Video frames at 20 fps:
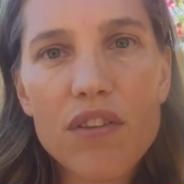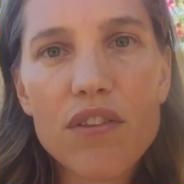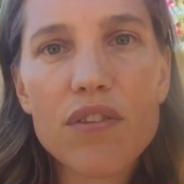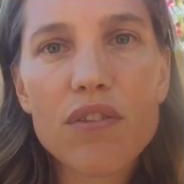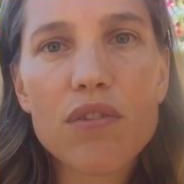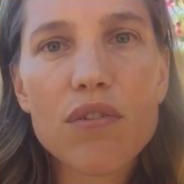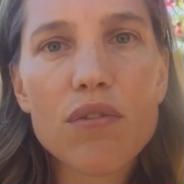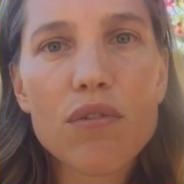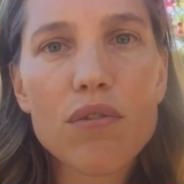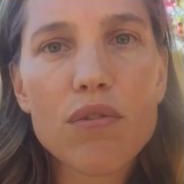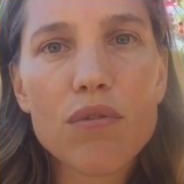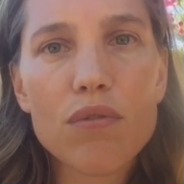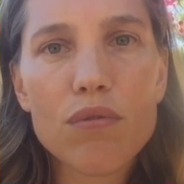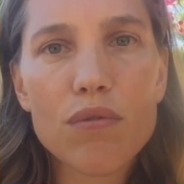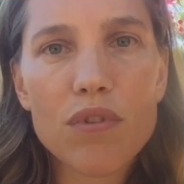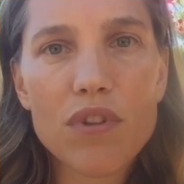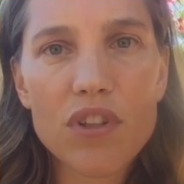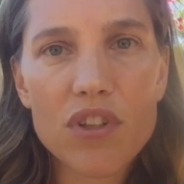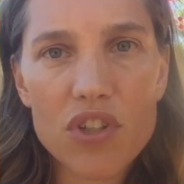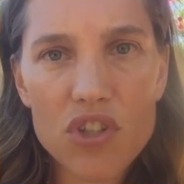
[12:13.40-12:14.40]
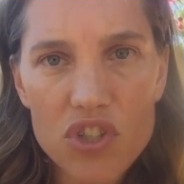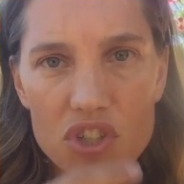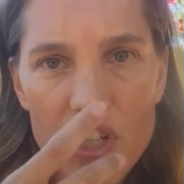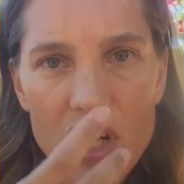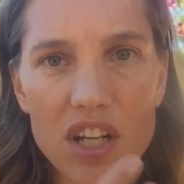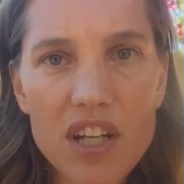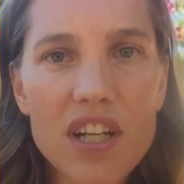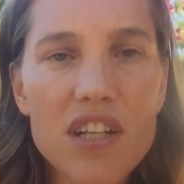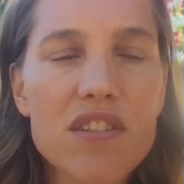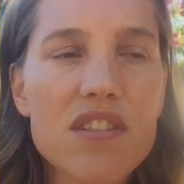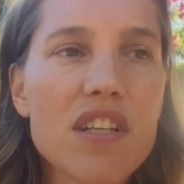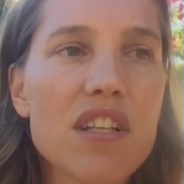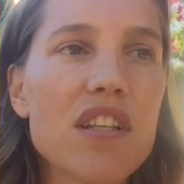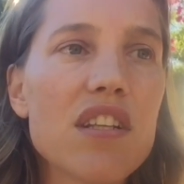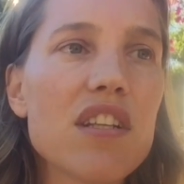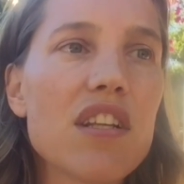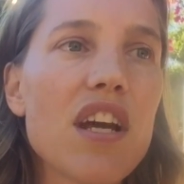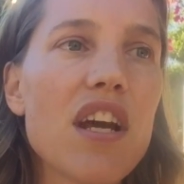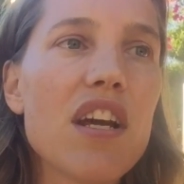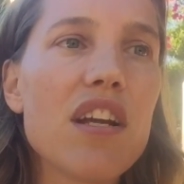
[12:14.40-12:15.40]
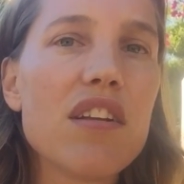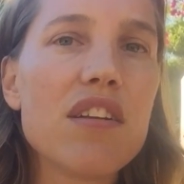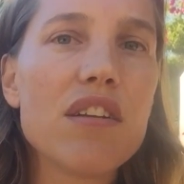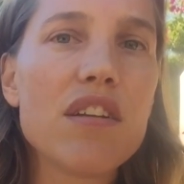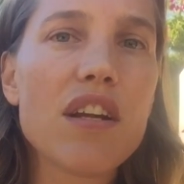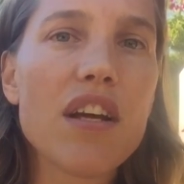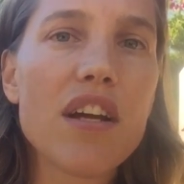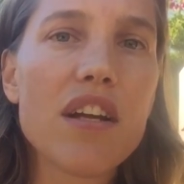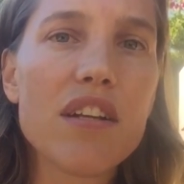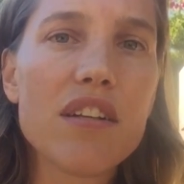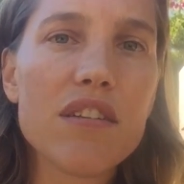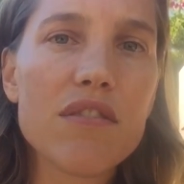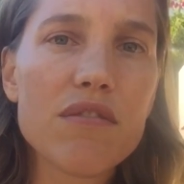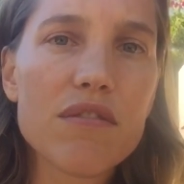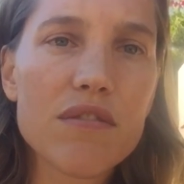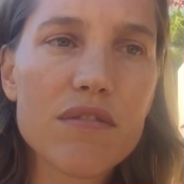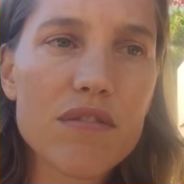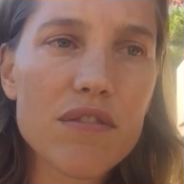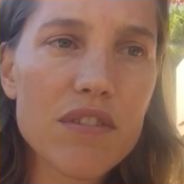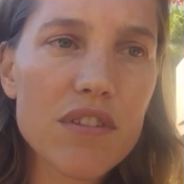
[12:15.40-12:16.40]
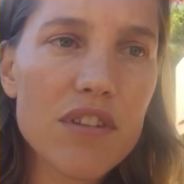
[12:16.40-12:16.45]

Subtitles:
through the chakras and